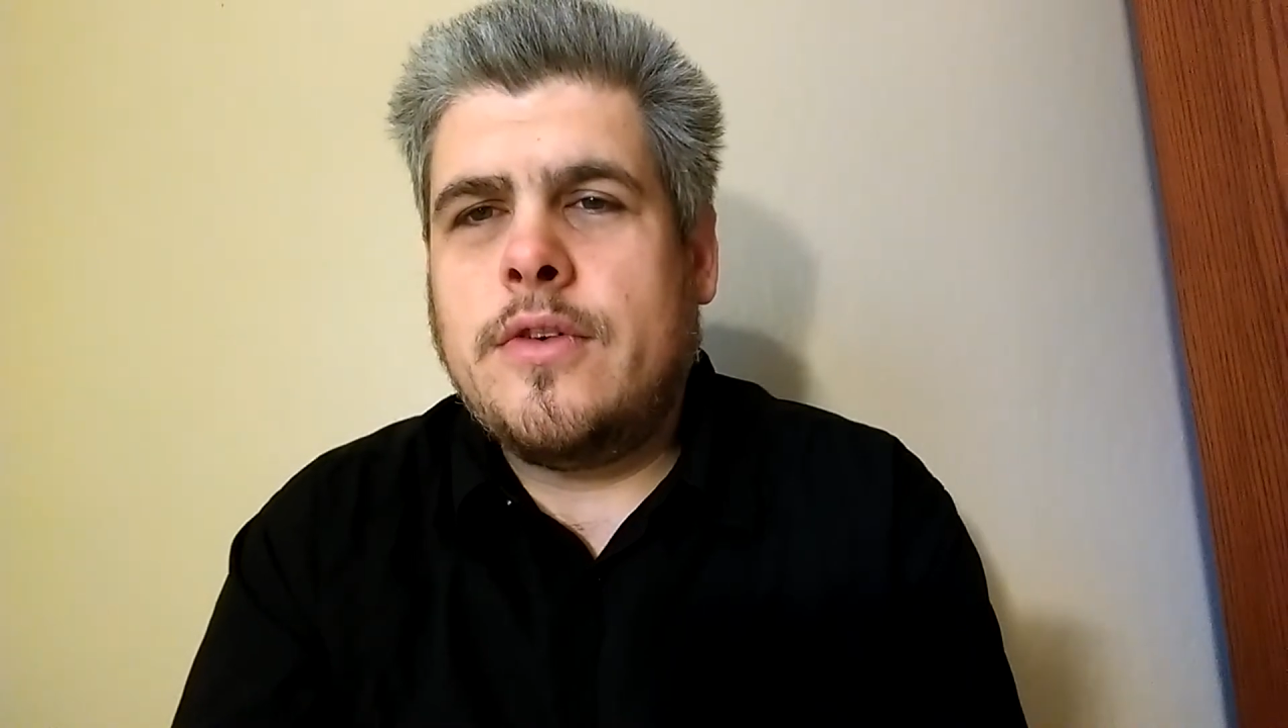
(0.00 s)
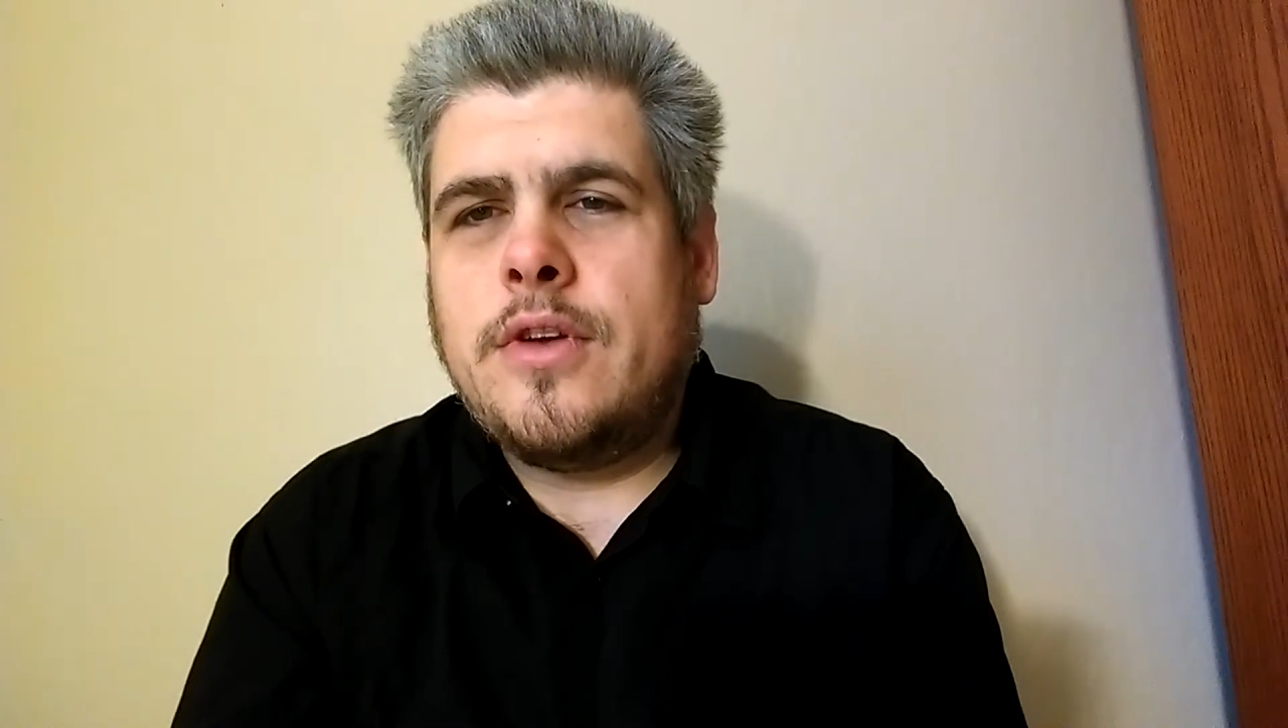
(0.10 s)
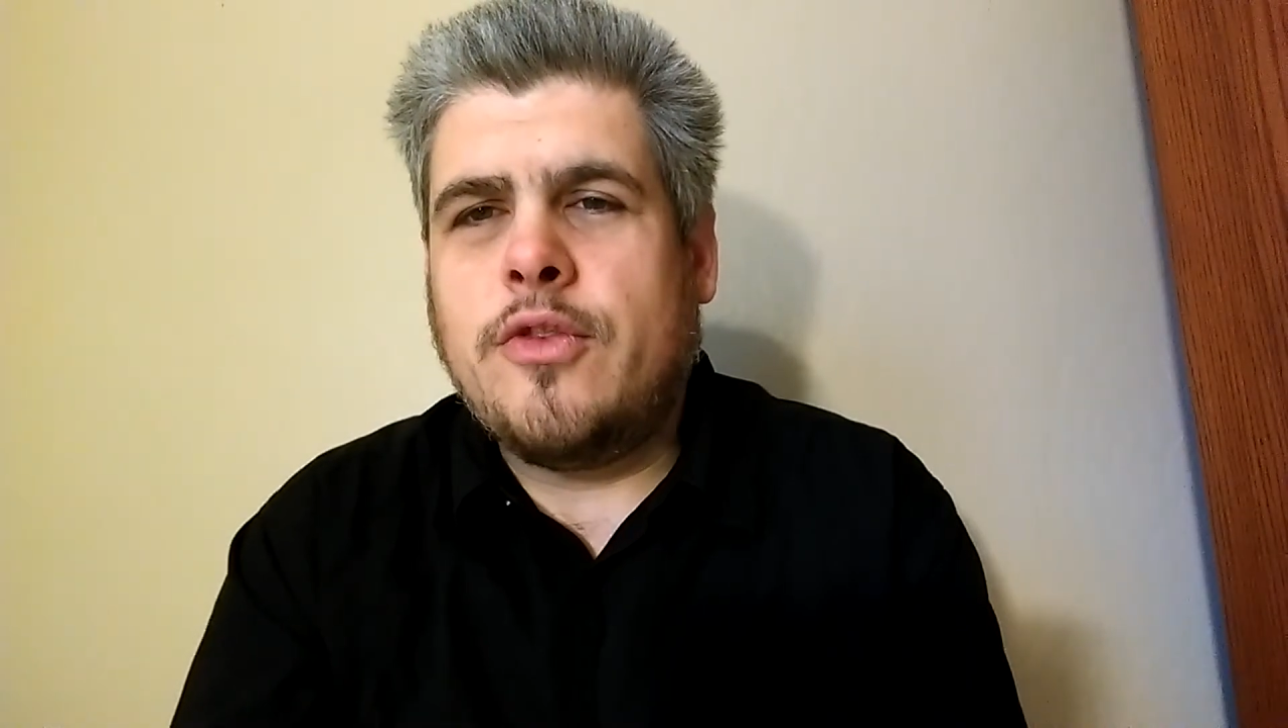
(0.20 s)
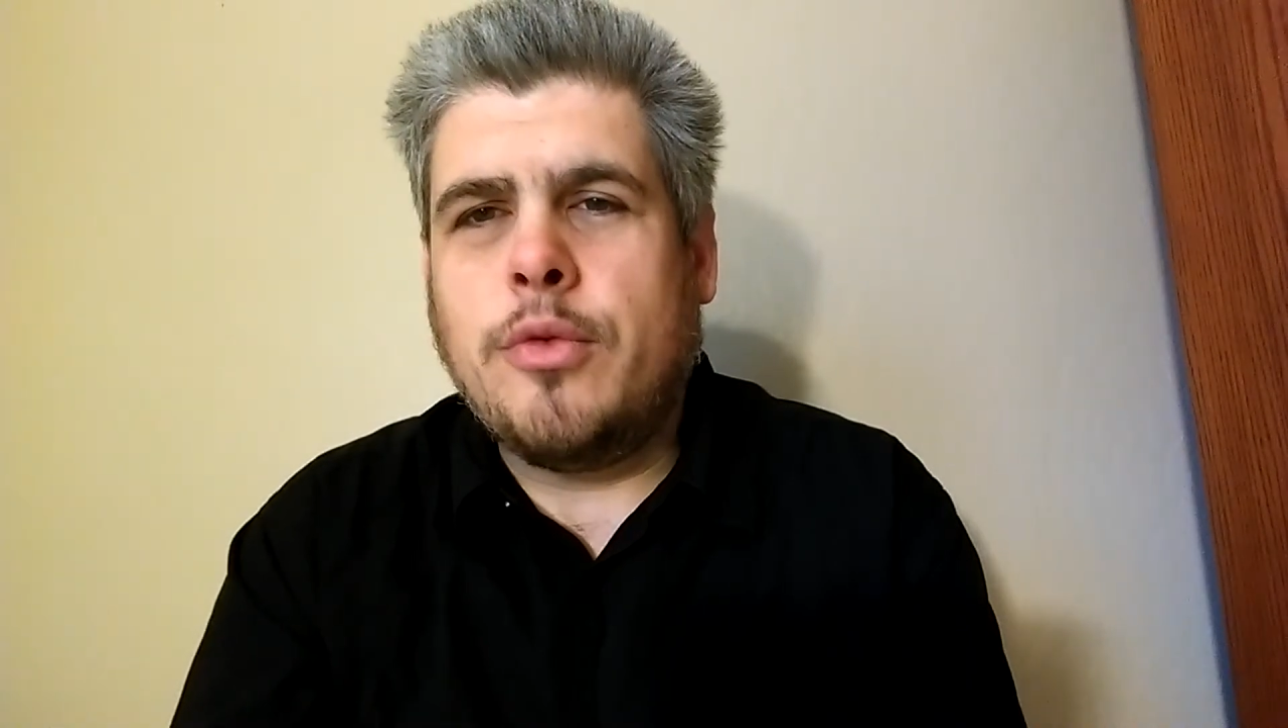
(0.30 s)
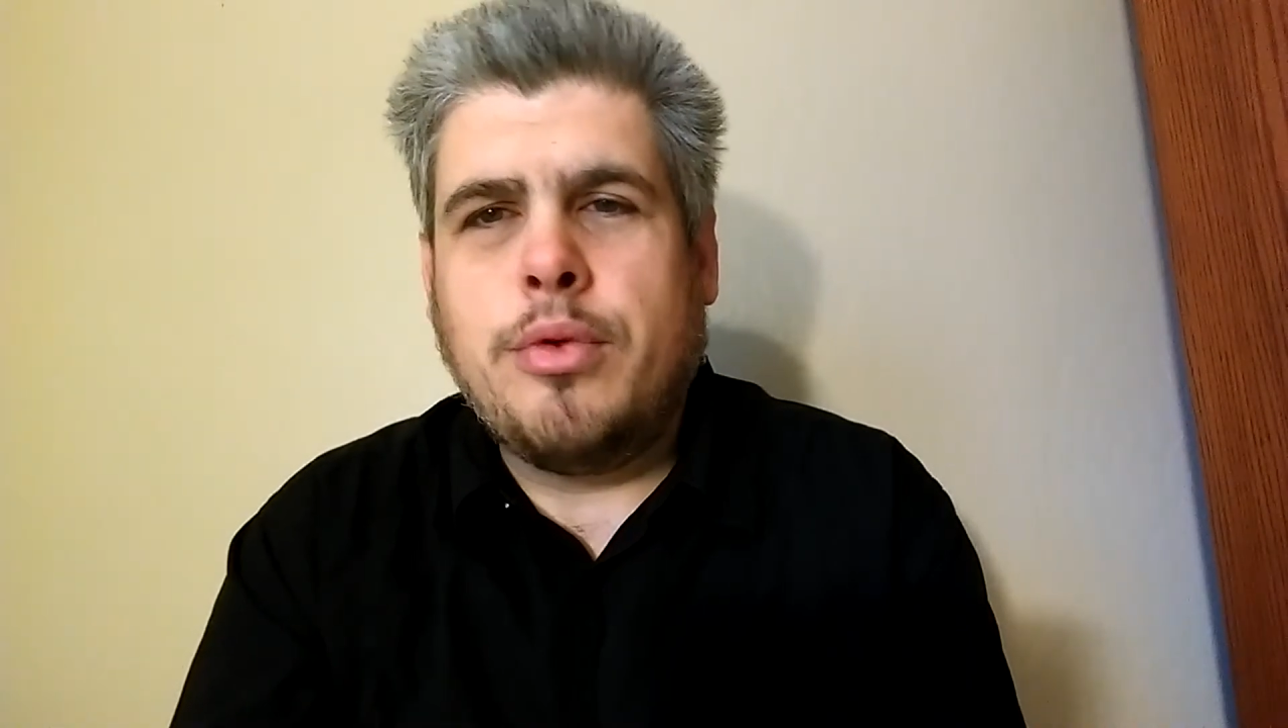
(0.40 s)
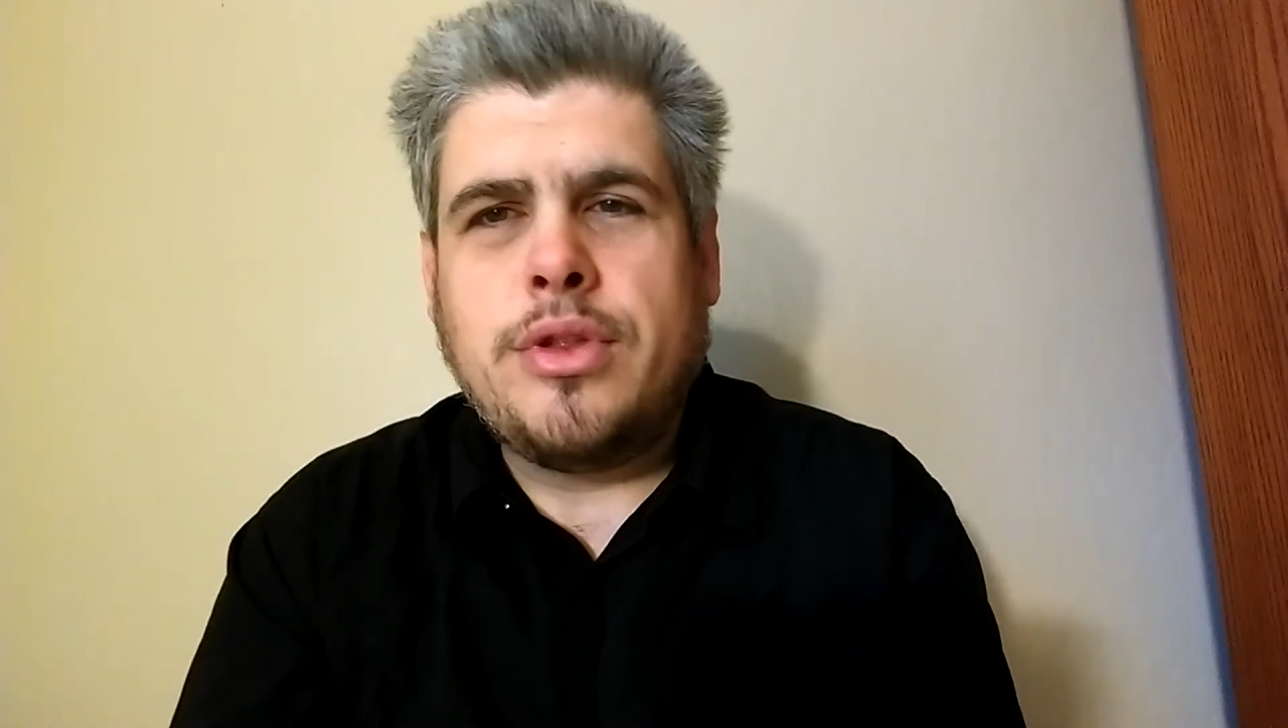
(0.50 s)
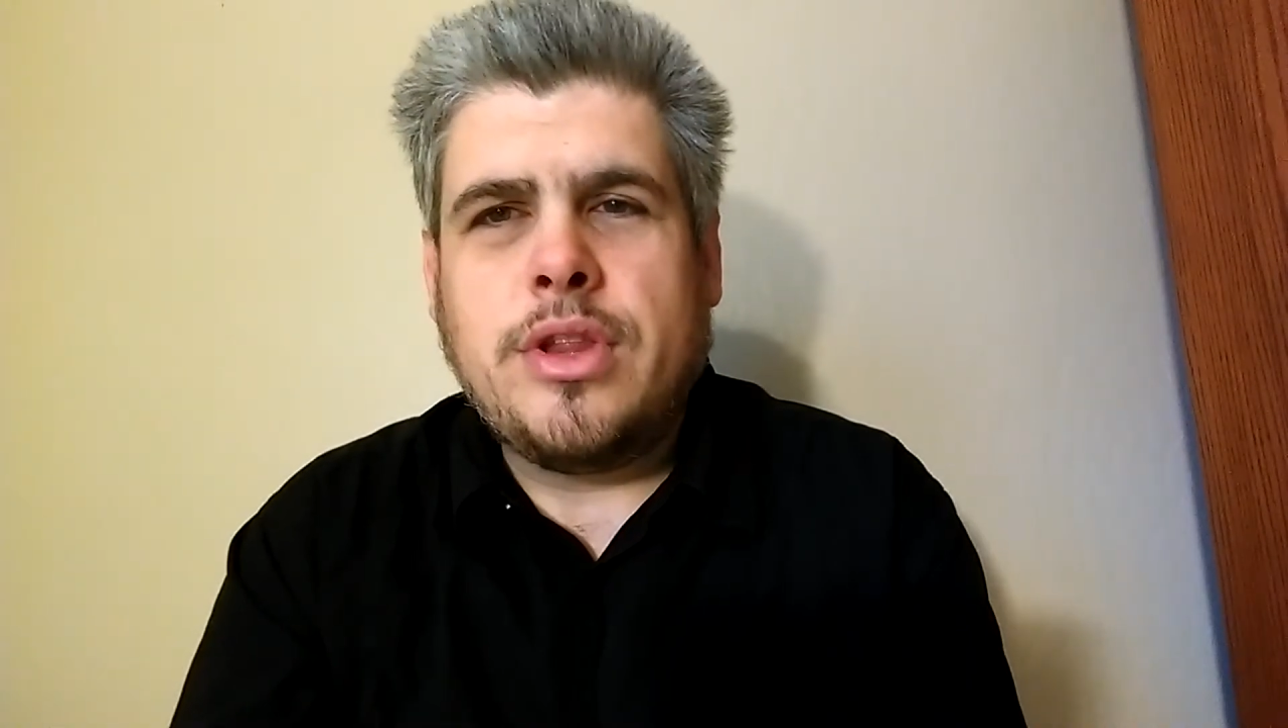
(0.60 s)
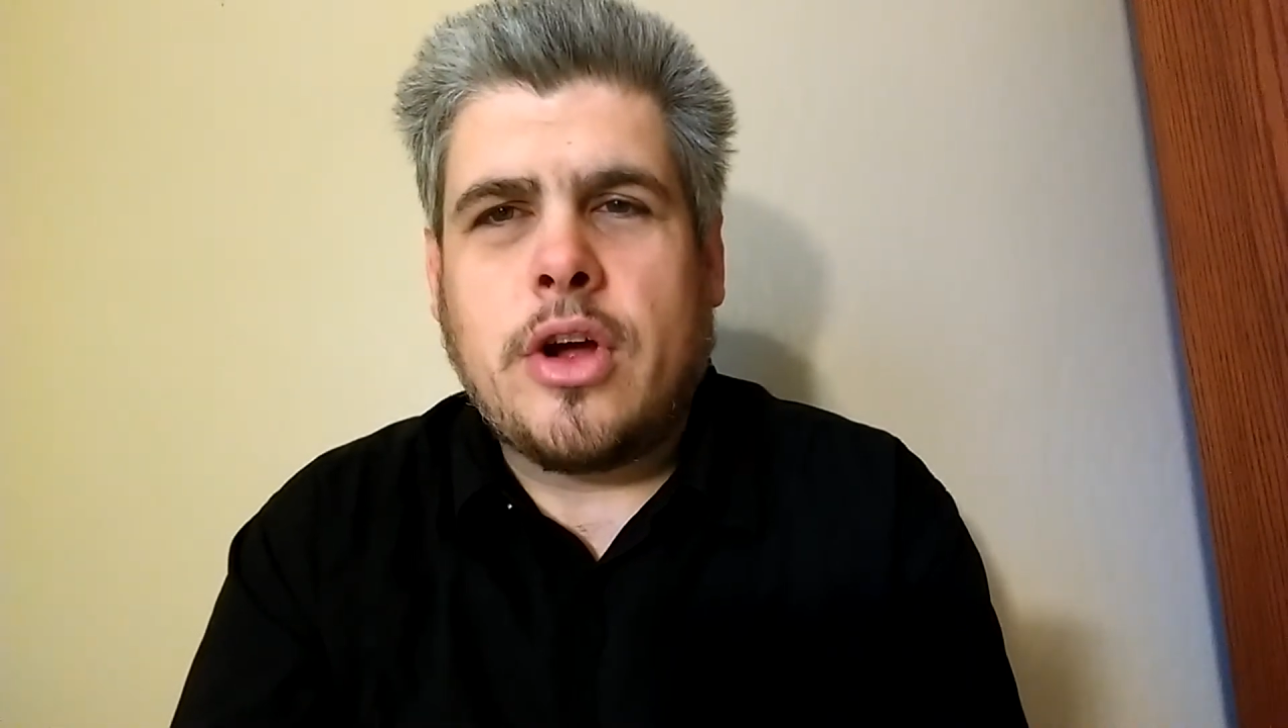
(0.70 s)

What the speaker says: if we put